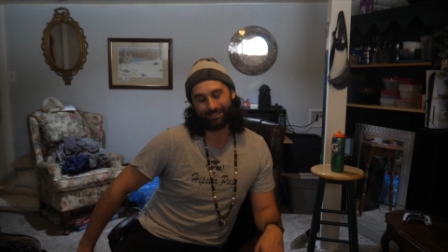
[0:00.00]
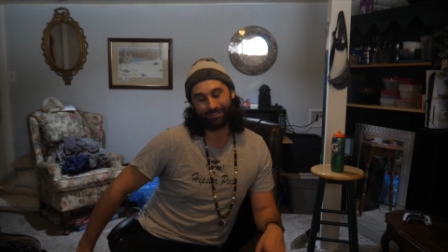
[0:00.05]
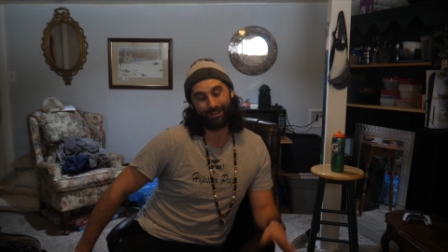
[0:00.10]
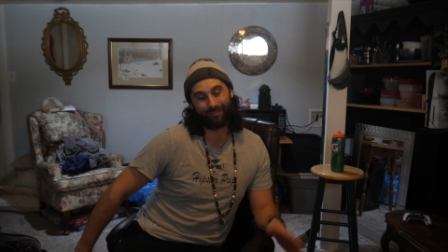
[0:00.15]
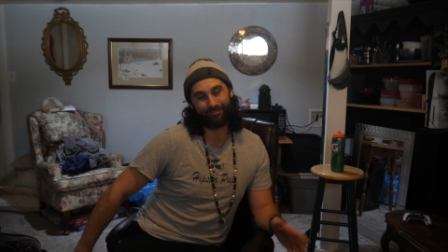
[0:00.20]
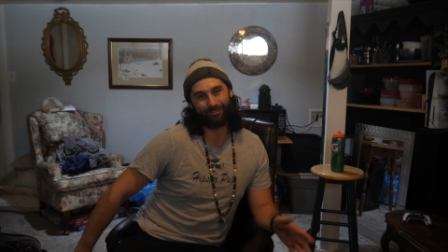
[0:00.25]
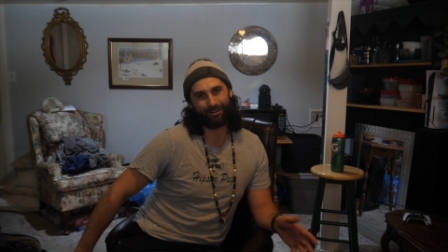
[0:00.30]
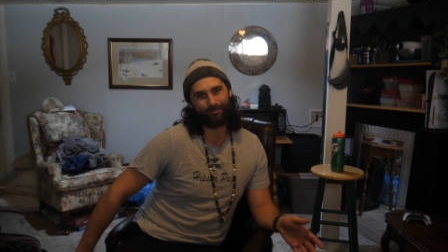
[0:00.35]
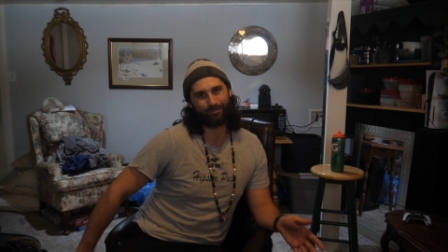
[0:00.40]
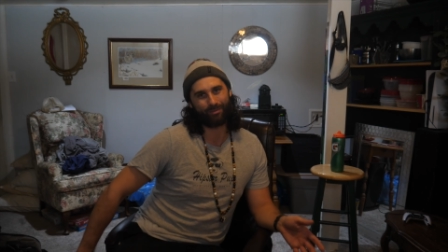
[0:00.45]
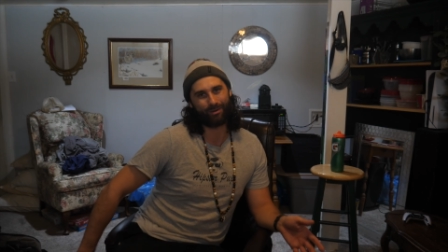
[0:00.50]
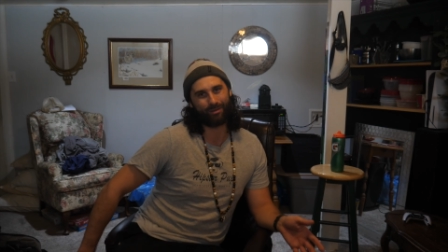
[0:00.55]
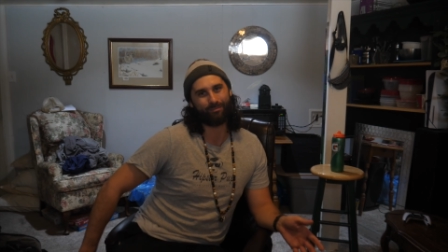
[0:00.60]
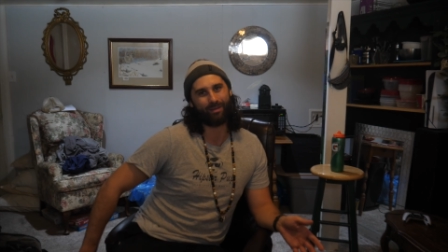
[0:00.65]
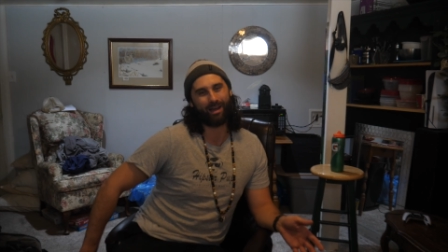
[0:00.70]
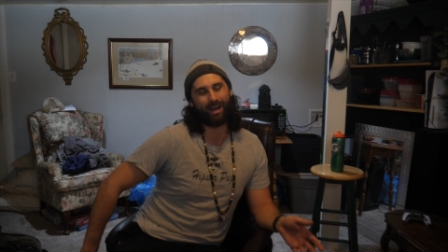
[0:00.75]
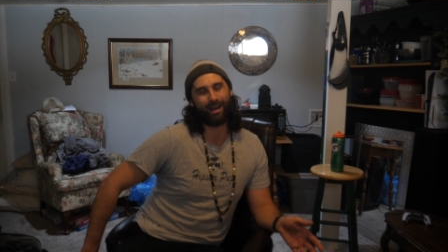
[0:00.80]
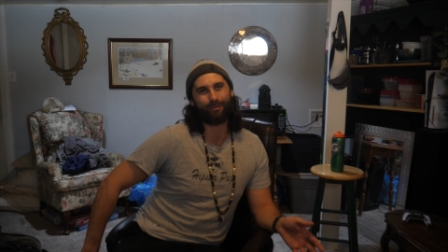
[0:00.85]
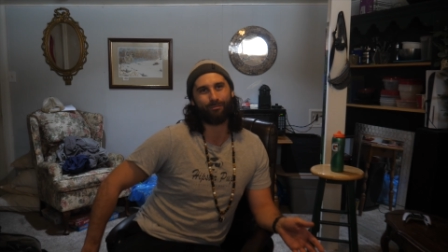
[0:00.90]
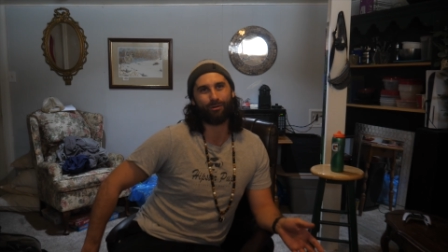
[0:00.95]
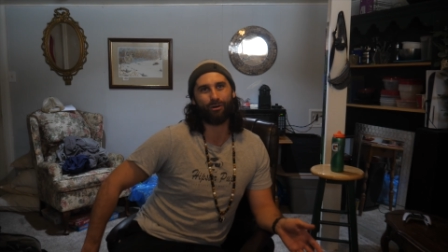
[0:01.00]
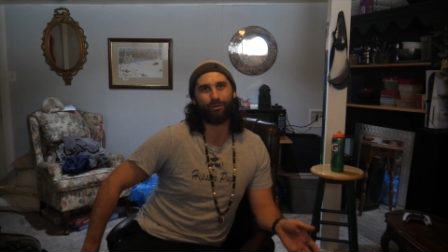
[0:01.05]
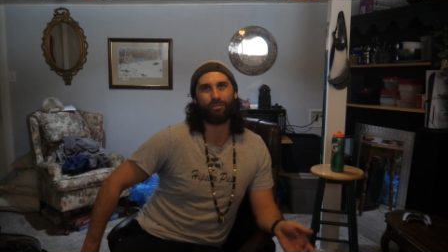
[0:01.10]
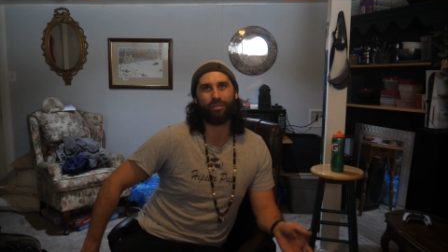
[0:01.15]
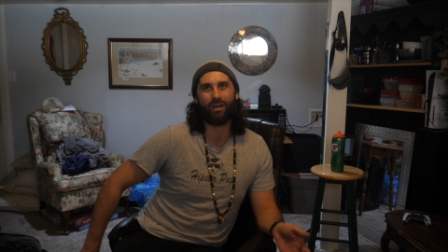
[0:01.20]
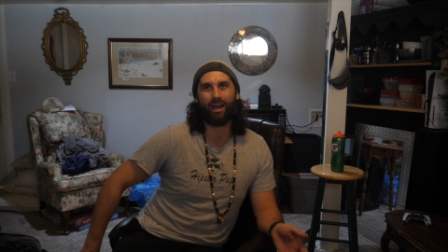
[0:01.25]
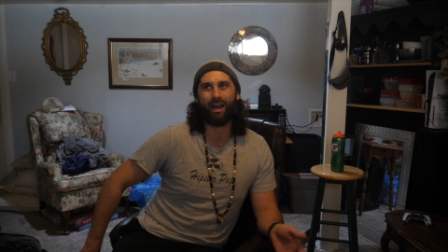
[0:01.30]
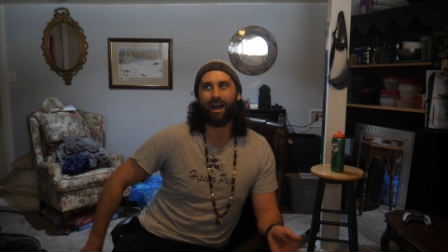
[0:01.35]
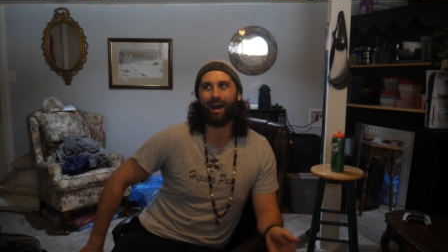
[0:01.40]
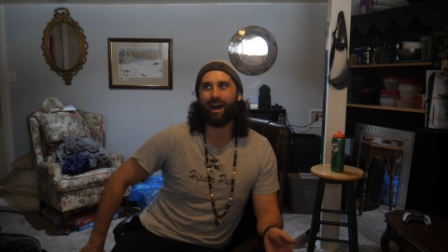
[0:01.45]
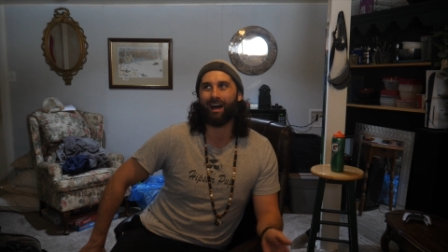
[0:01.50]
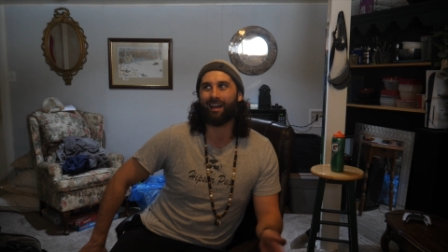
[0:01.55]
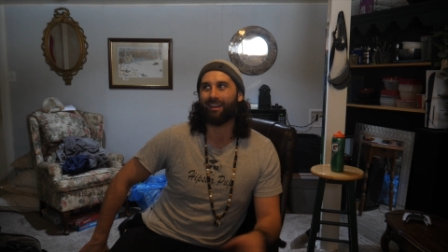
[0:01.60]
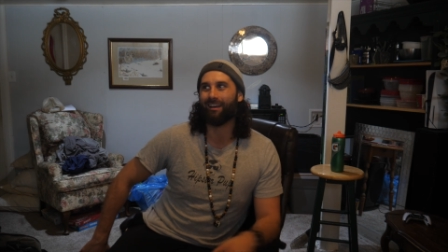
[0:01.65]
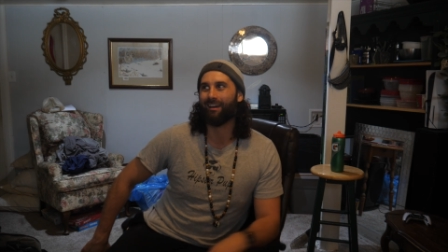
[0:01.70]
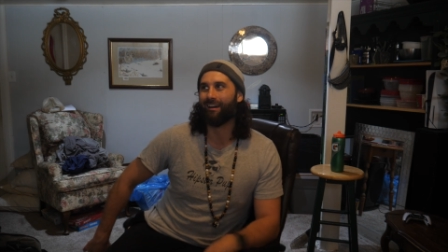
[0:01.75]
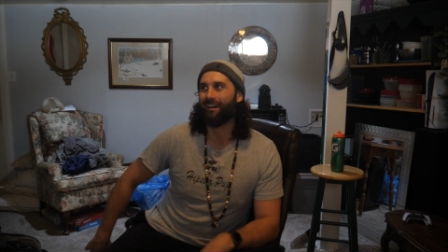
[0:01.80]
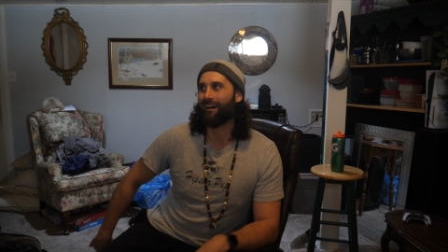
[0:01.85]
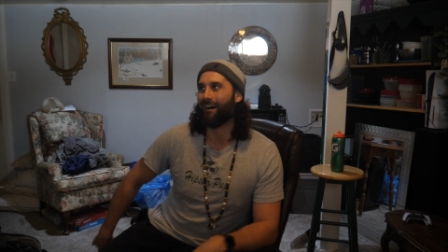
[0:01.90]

So I felt pretty bad about that.